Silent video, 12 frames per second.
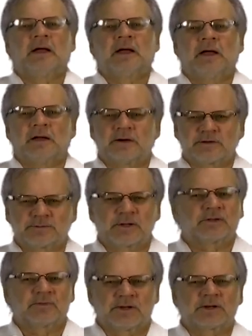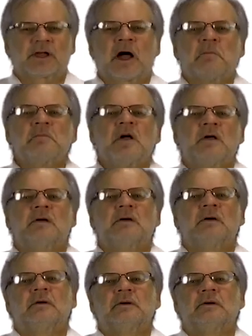in respect of income
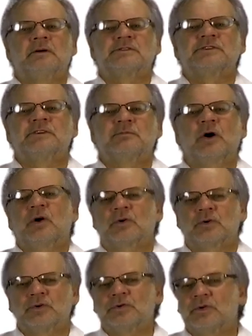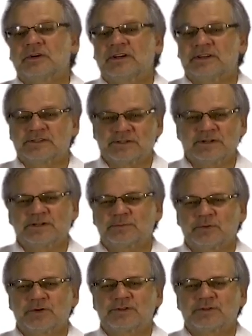received by or accrued to any
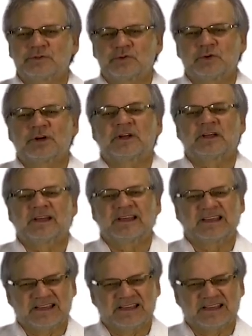deceased person during